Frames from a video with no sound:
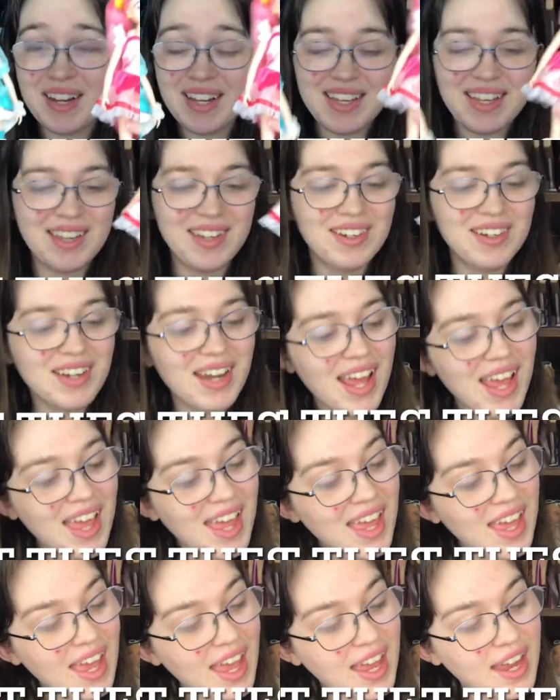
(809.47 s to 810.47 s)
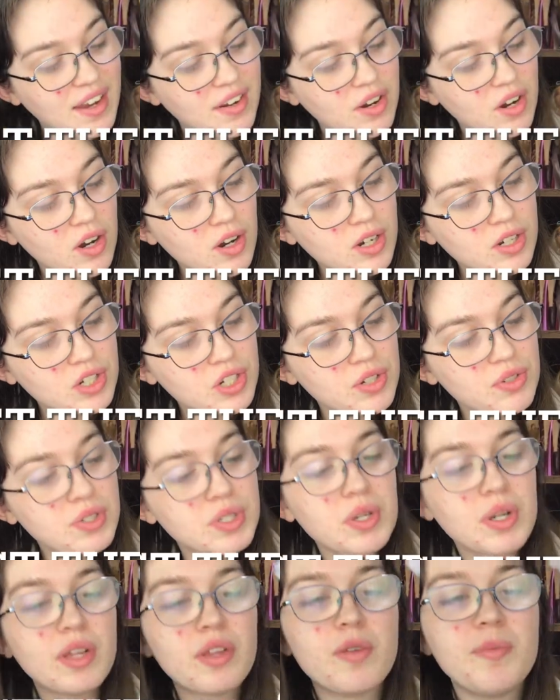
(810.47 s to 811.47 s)
cute. And her shoes
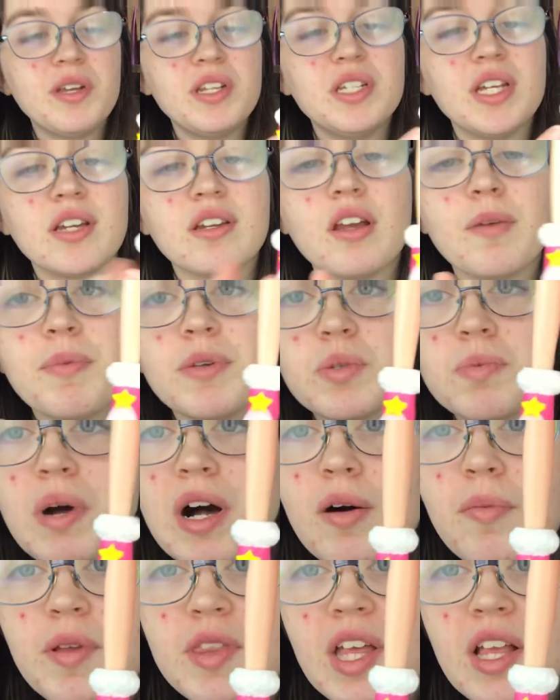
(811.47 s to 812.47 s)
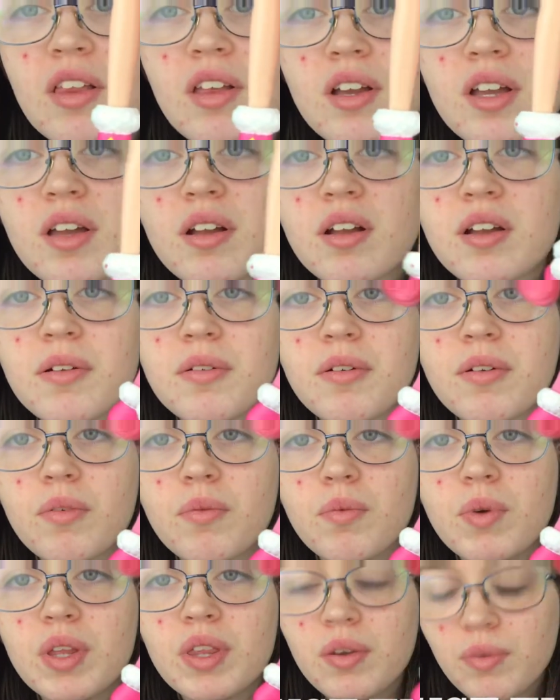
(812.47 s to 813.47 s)
are a little bit dinged up as well, but they look
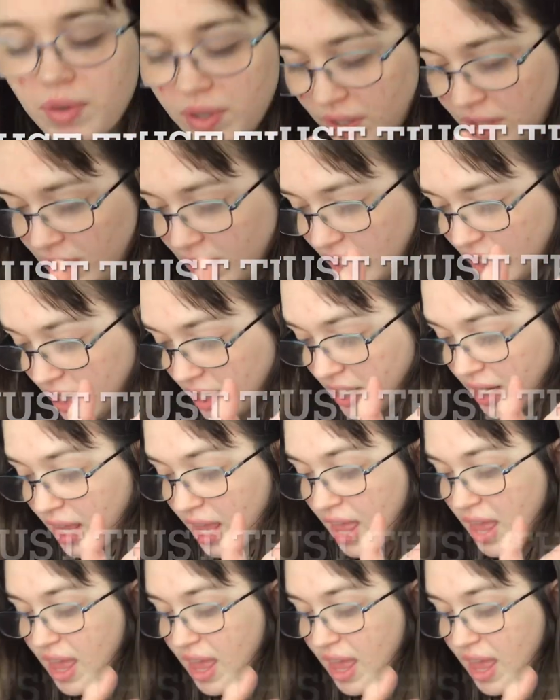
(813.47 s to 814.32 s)
really, really good.